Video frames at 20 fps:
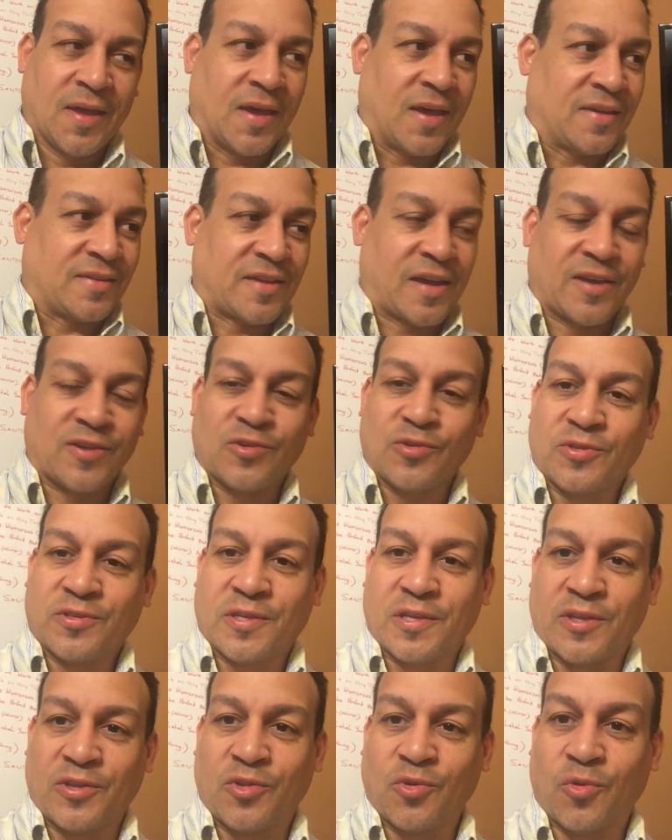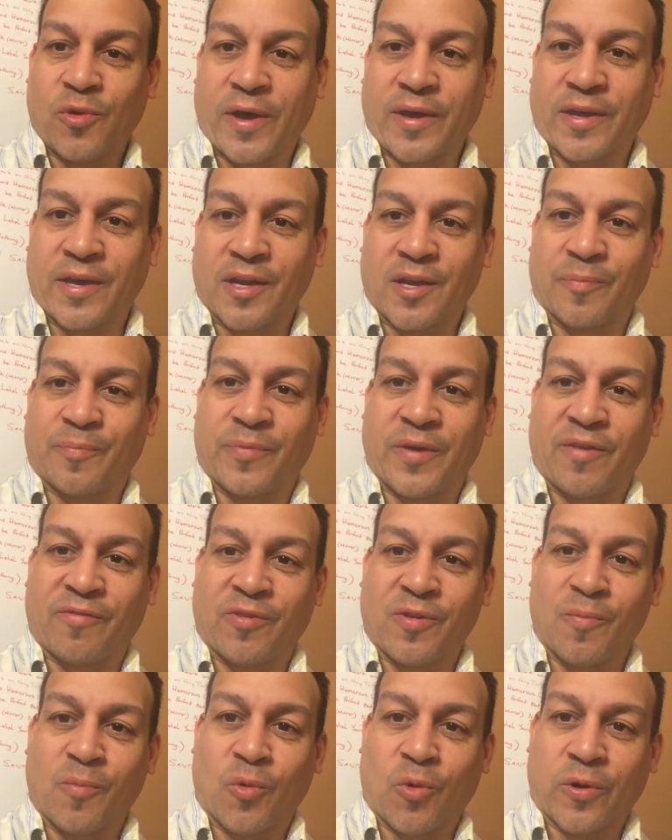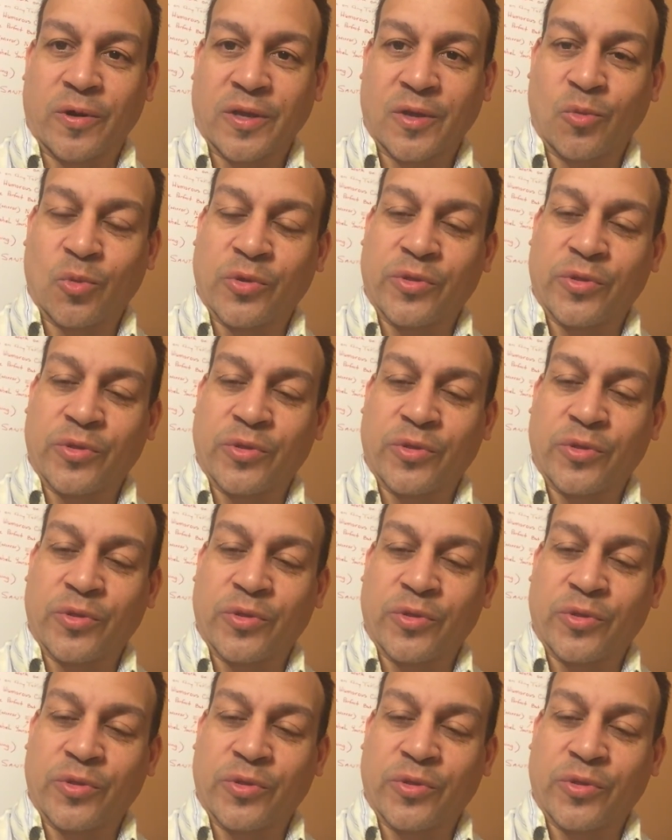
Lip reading: As I usually do, I get up every morning